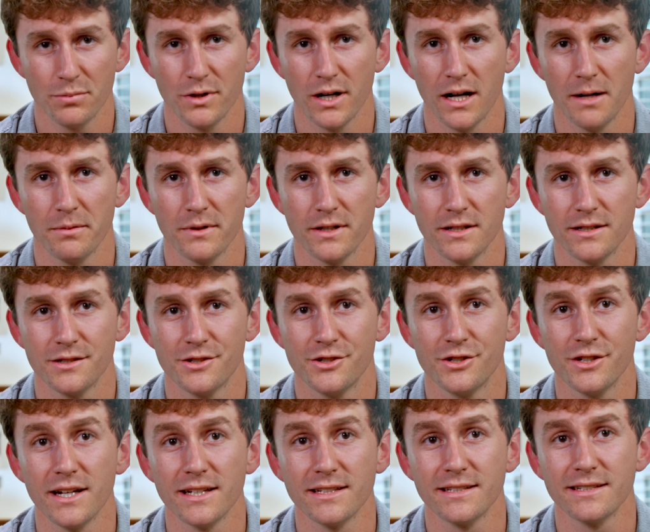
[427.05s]
properties
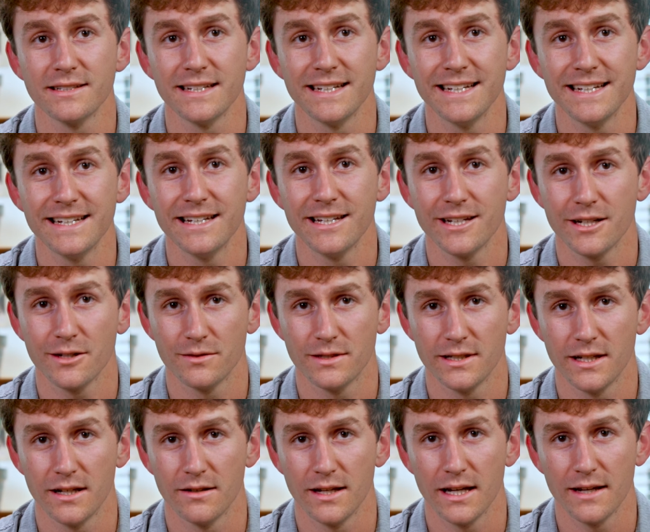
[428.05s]
just in
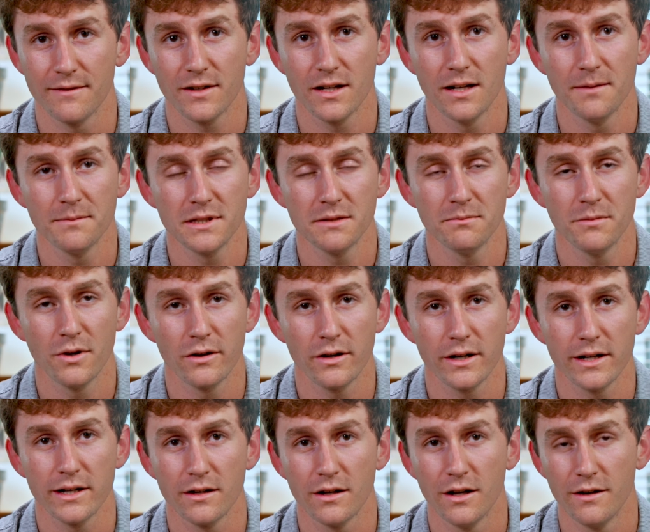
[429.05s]
Nicholtown have come to
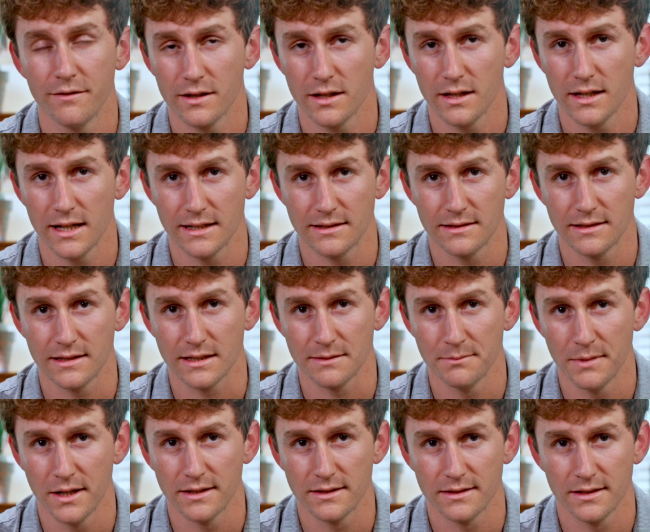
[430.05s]
market over the last 6
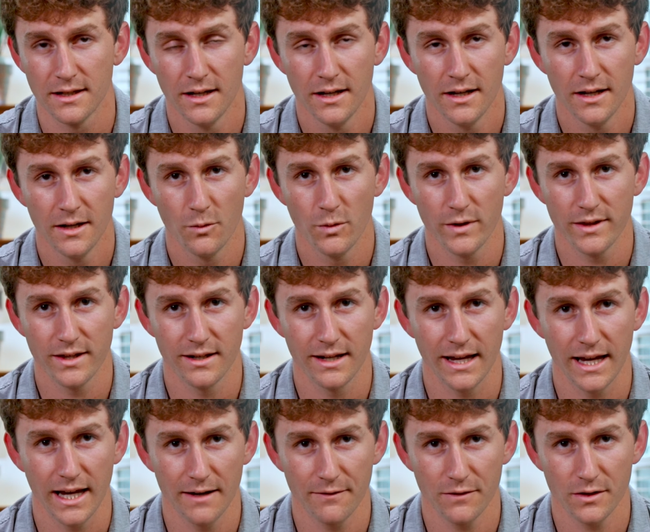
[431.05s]
months with an
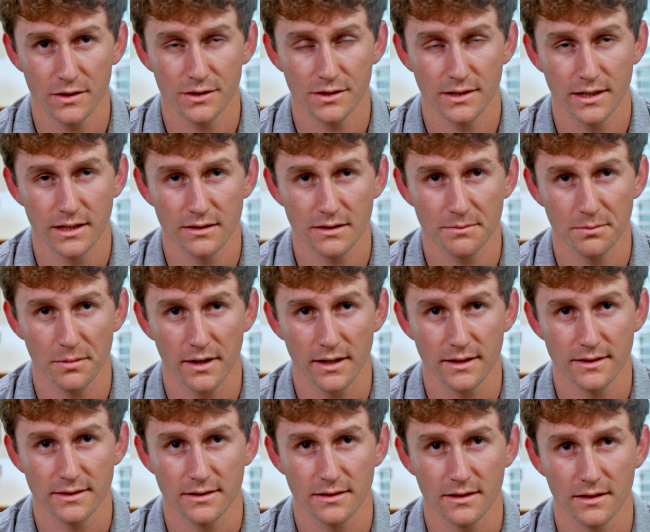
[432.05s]
average sales
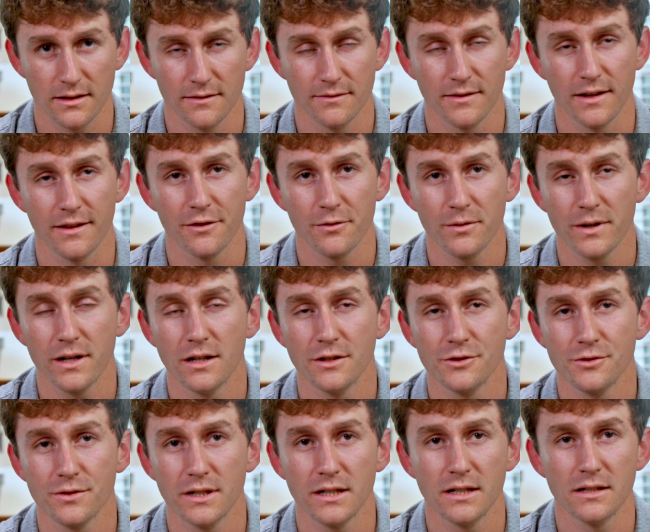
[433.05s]
price of
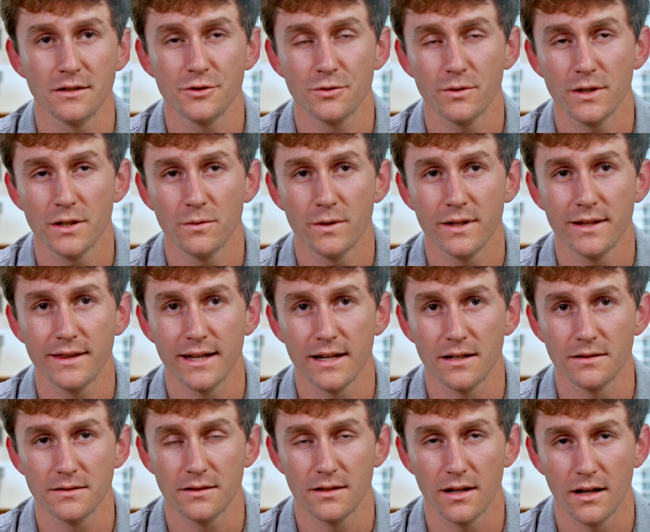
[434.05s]

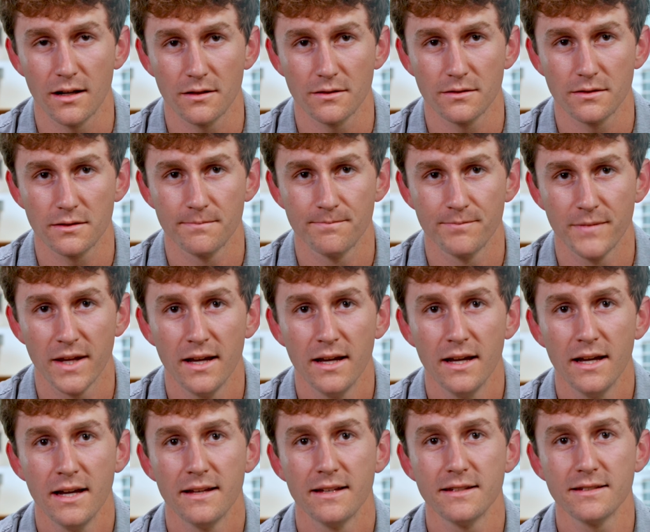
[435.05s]
$321,000.
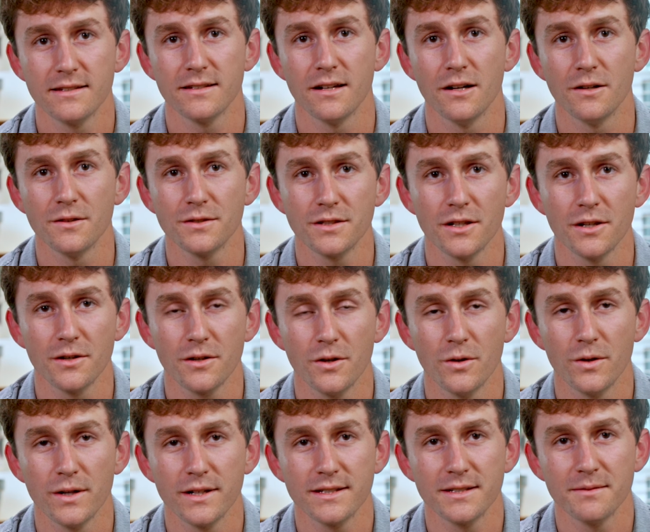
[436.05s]
This is also
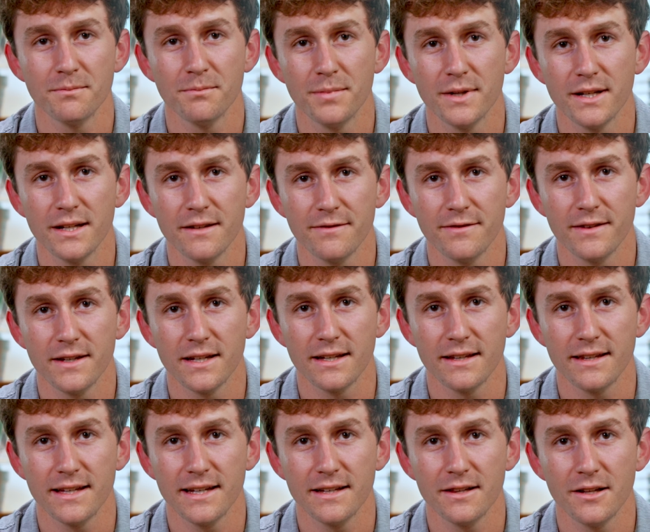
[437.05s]
going to
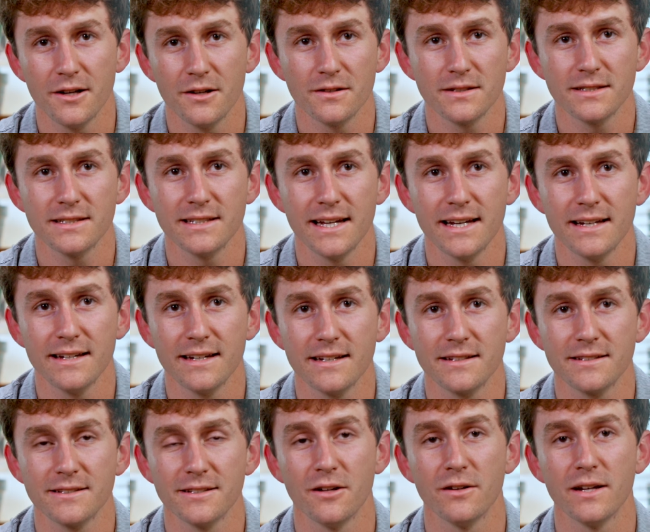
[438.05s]
benefit the long-standing
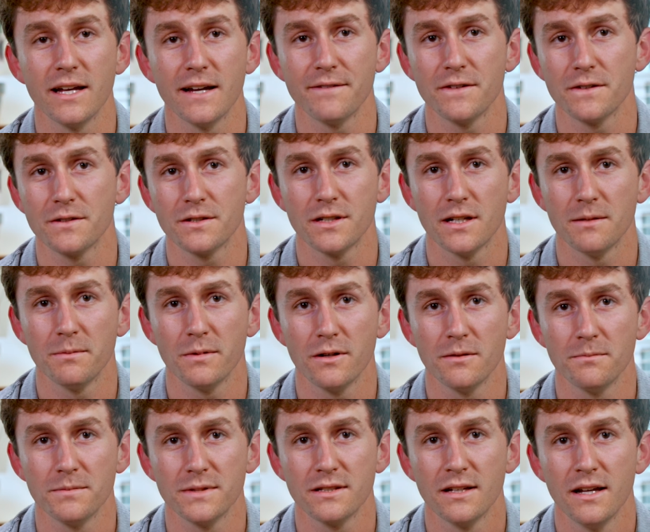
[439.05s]
sought-after
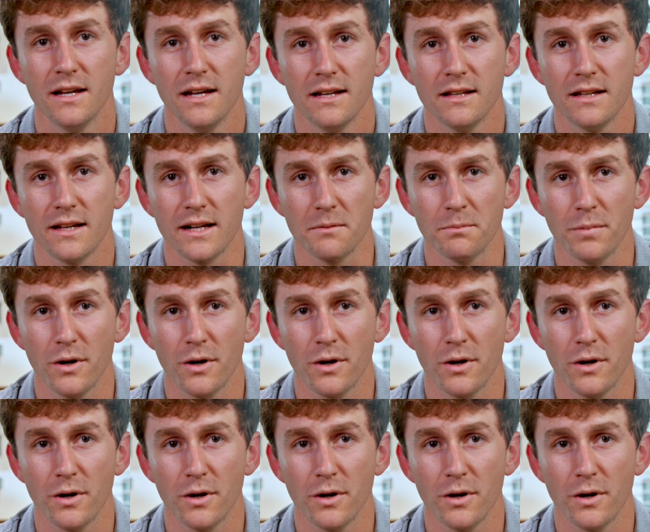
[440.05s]
suburbs like